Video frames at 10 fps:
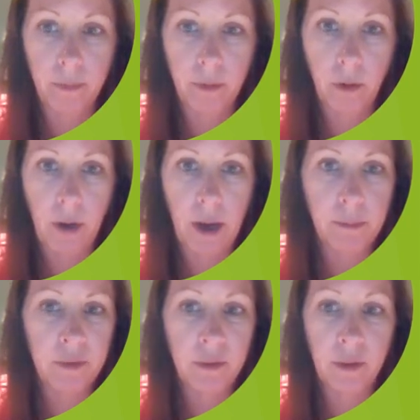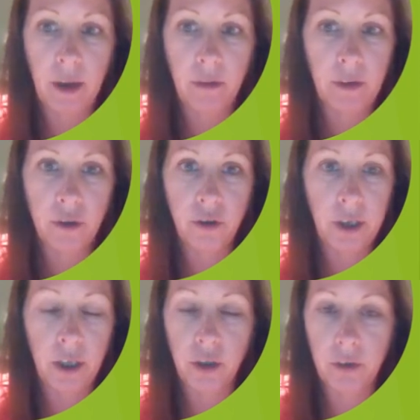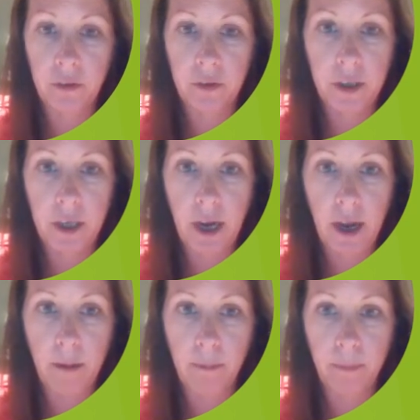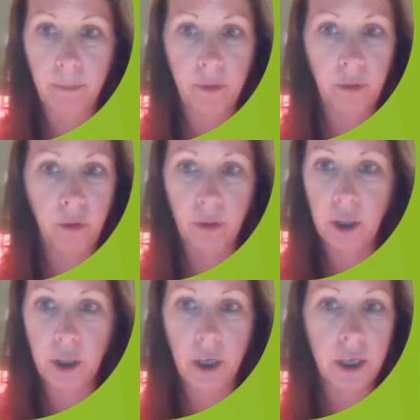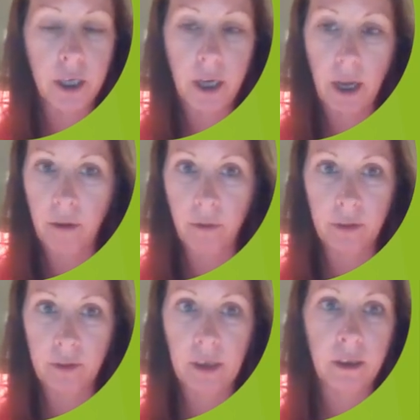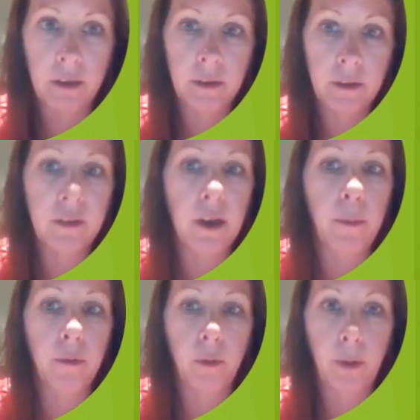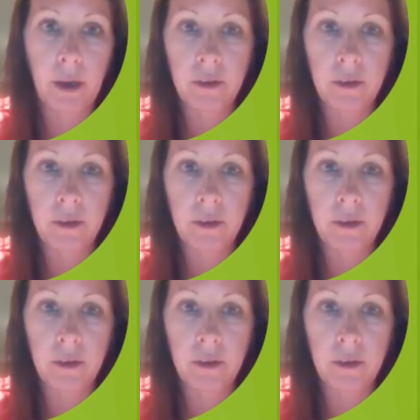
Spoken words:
Okay, so I have literally just screenshotted every single step of the way.